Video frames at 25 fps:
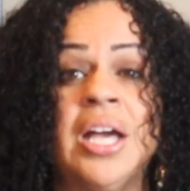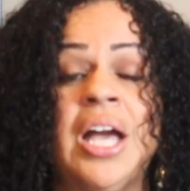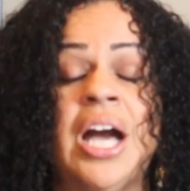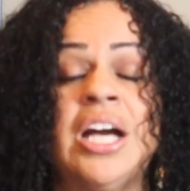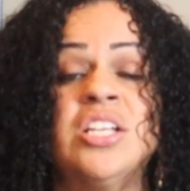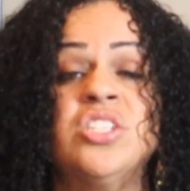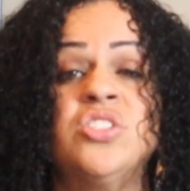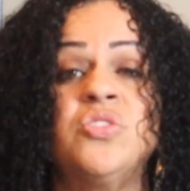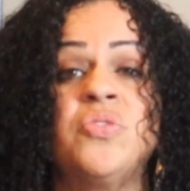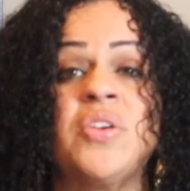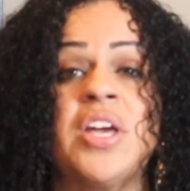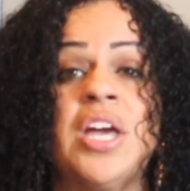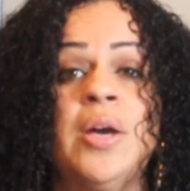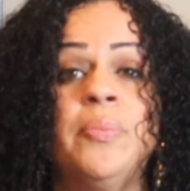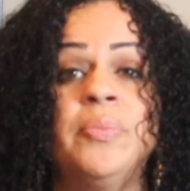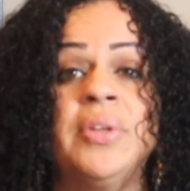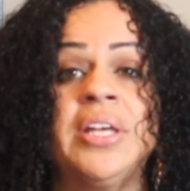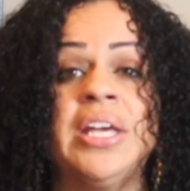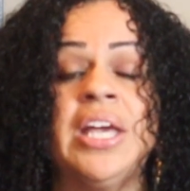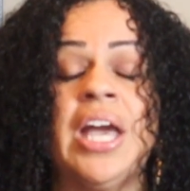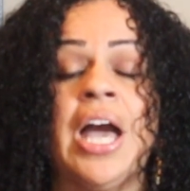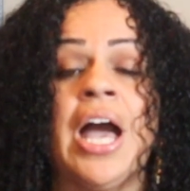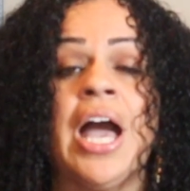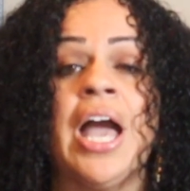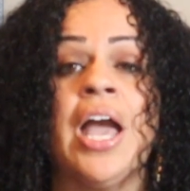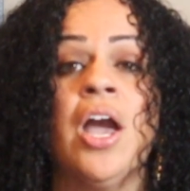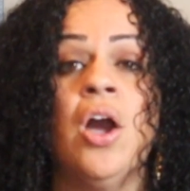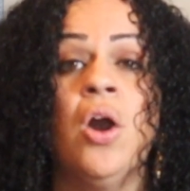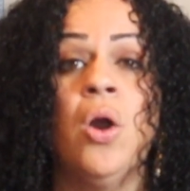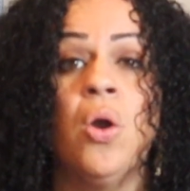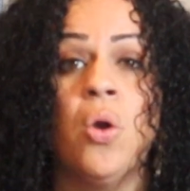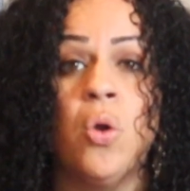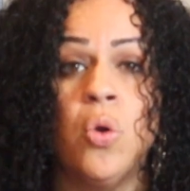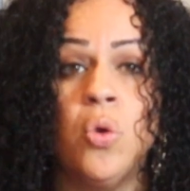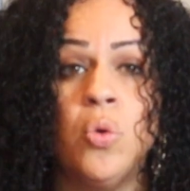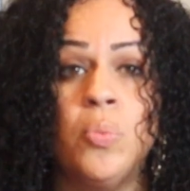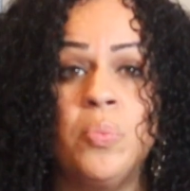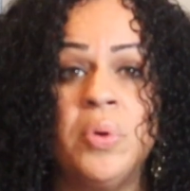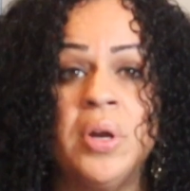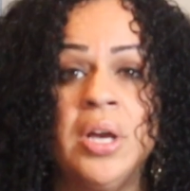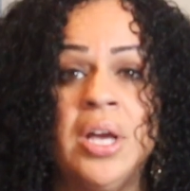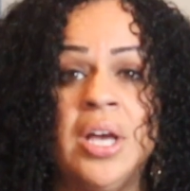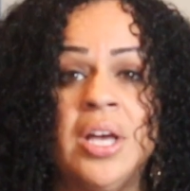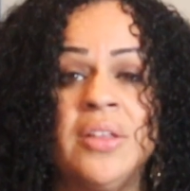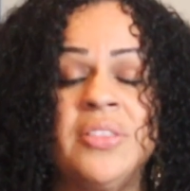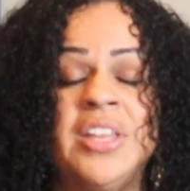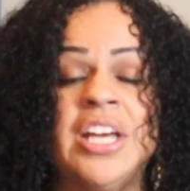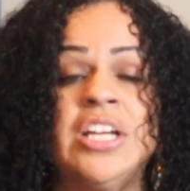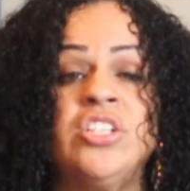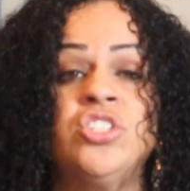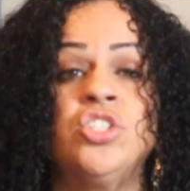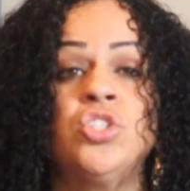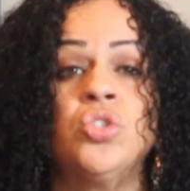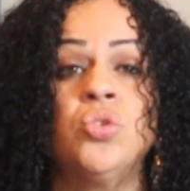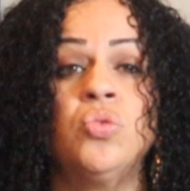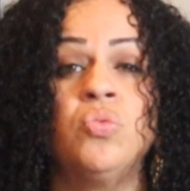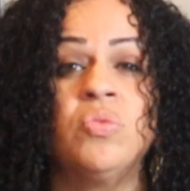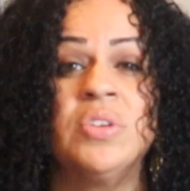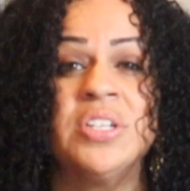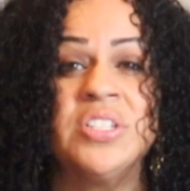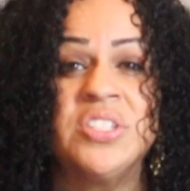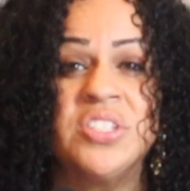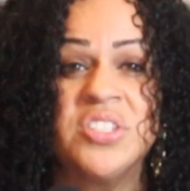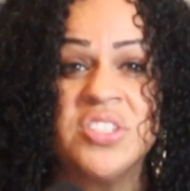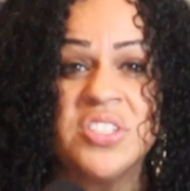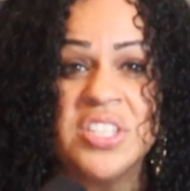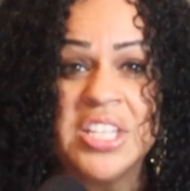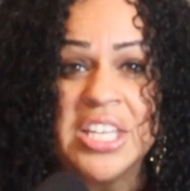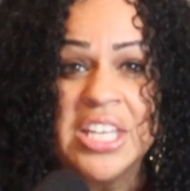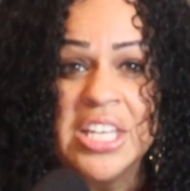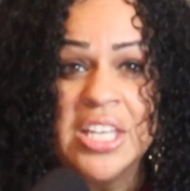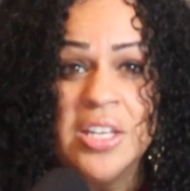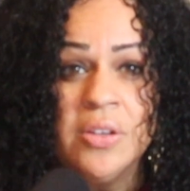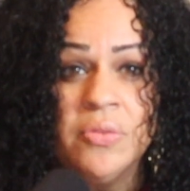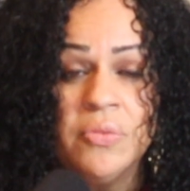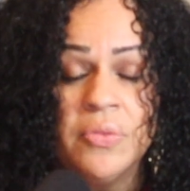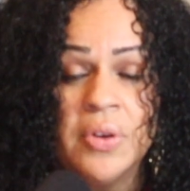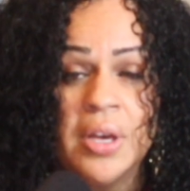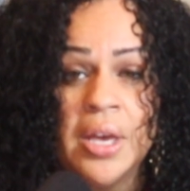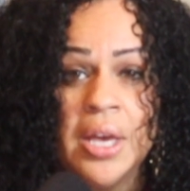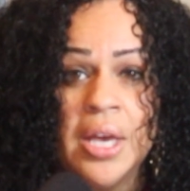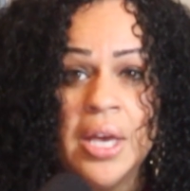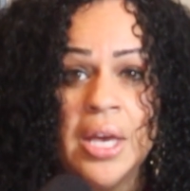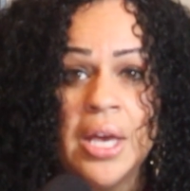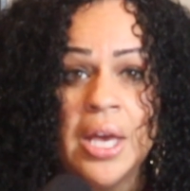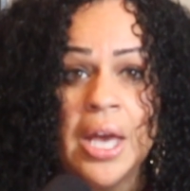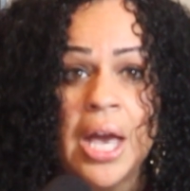God's family, I hope that you receive.